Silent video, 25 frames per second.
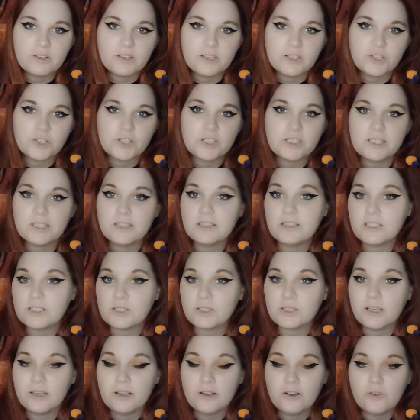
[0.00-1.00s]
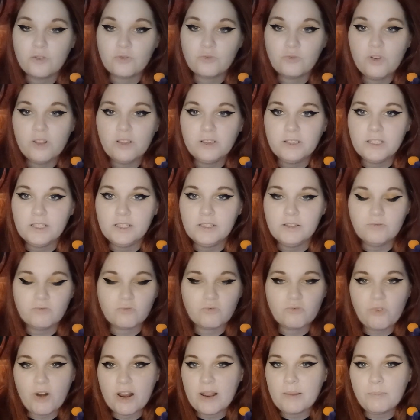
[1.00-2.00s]
because she's in this really
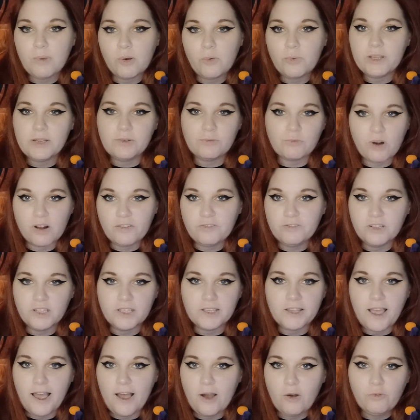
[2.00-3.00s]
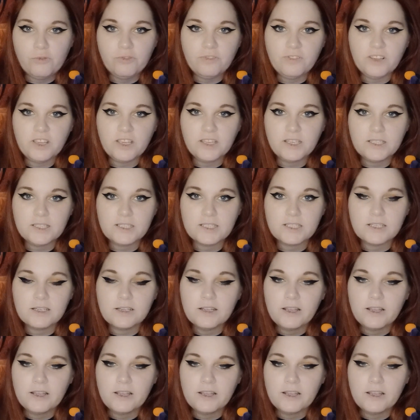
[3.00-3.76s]
rainbowy, ruffly outfit,